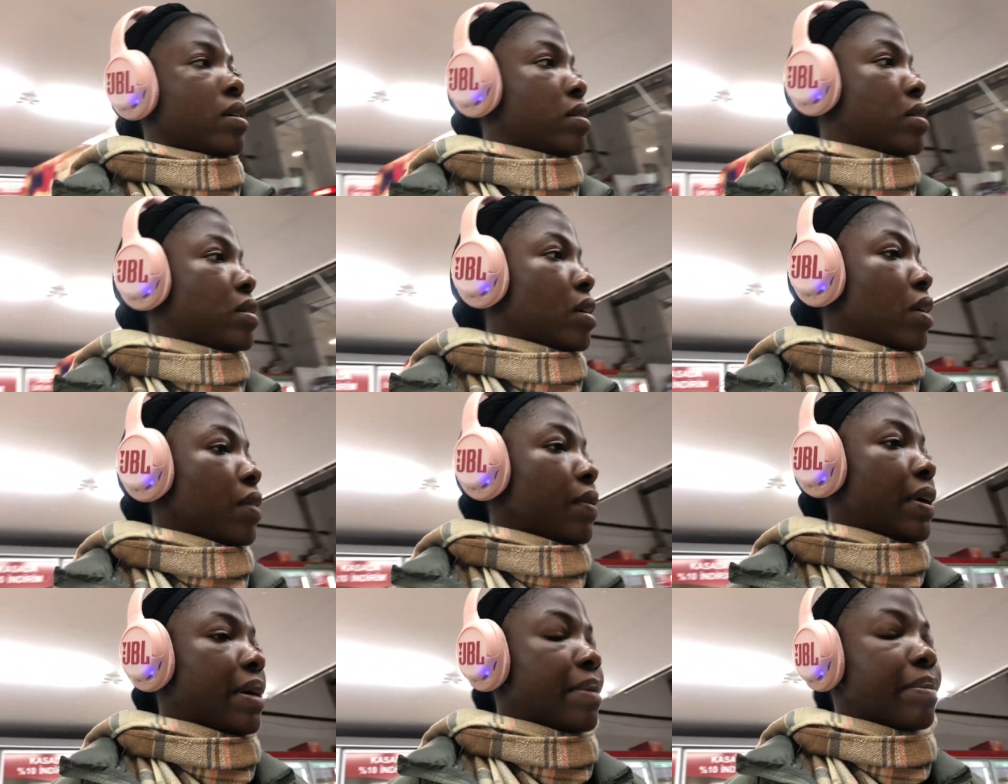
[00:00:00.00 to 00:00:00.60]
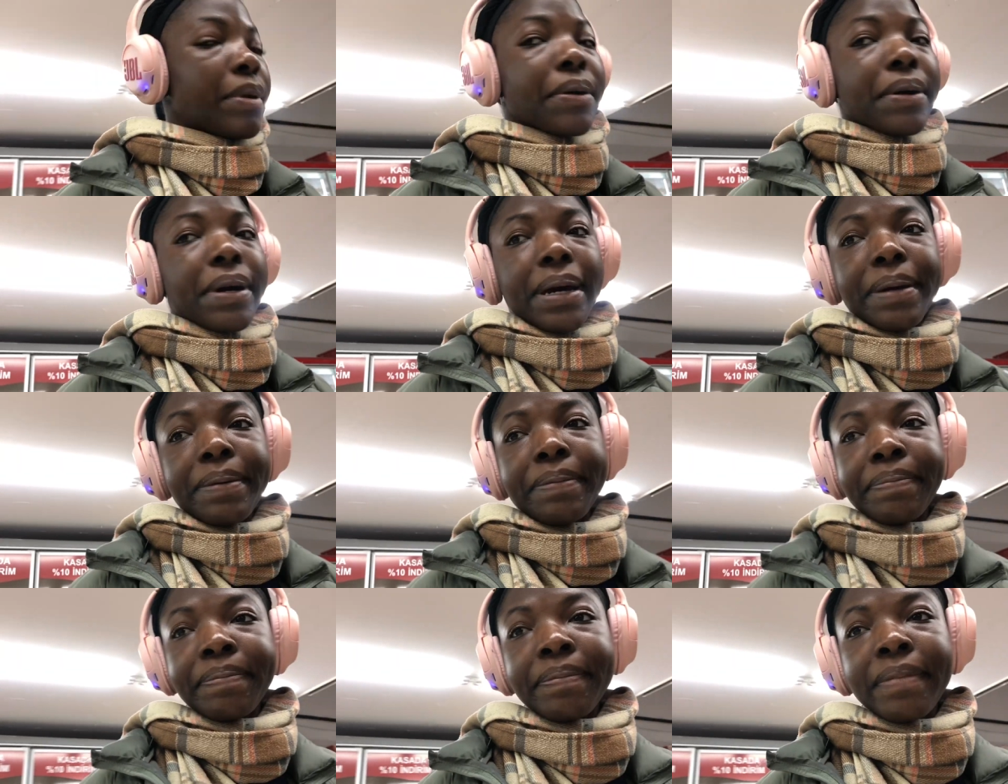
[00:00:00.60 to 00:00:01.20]
so um okay
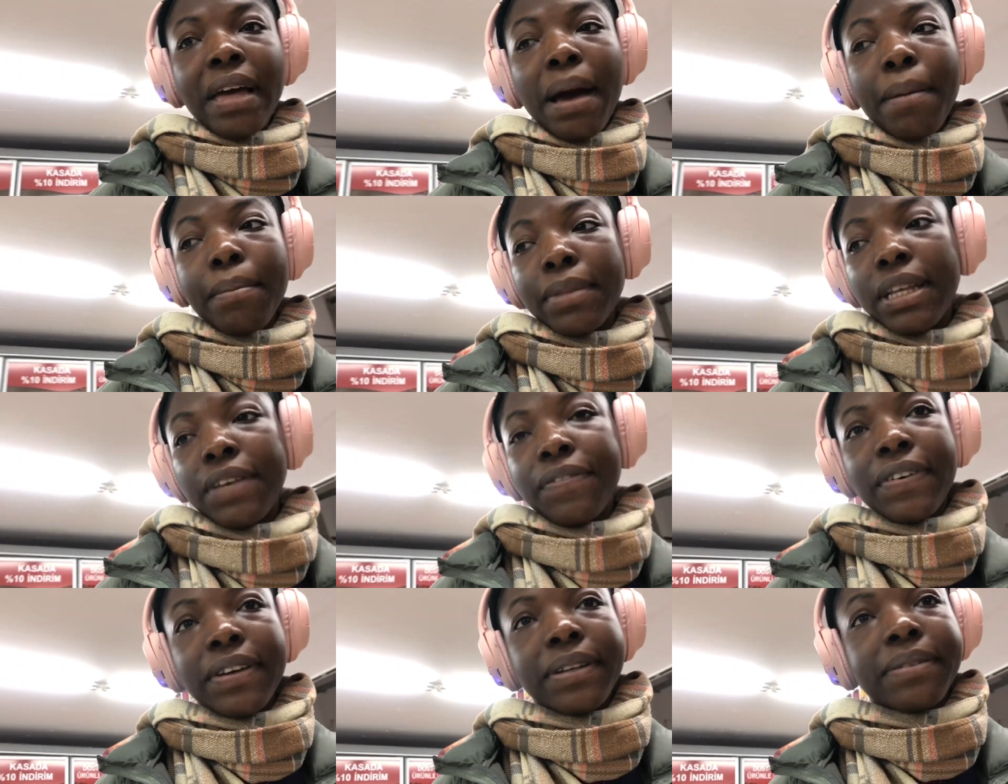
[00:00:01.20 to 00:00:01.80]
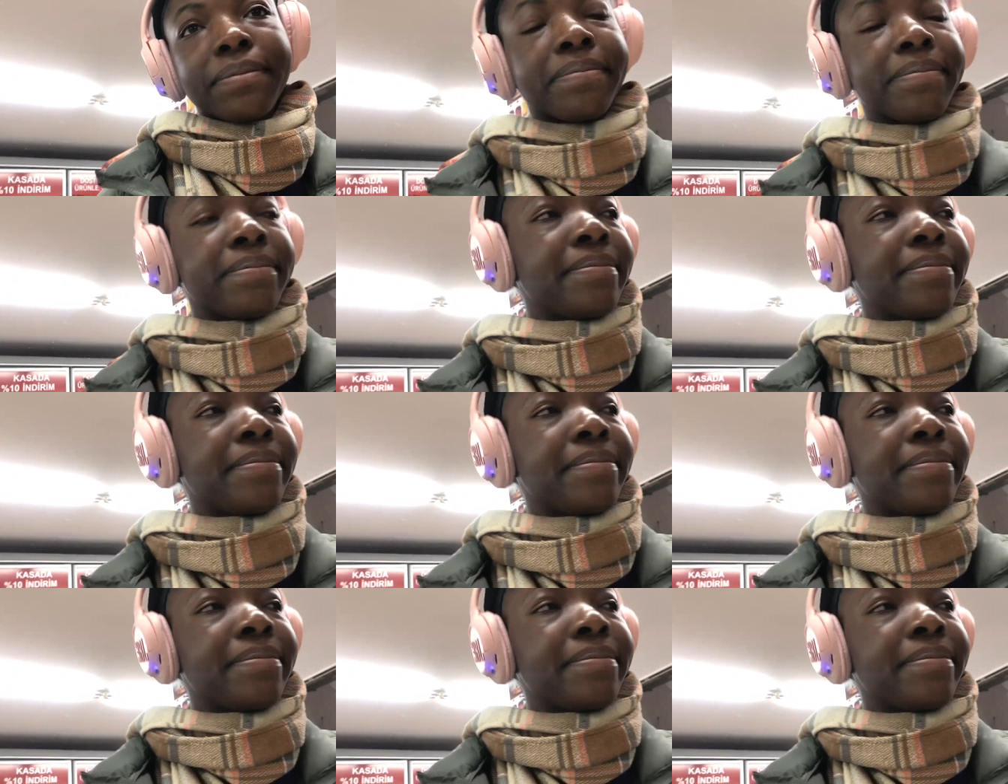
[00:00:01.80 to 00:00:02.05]
i'm leaving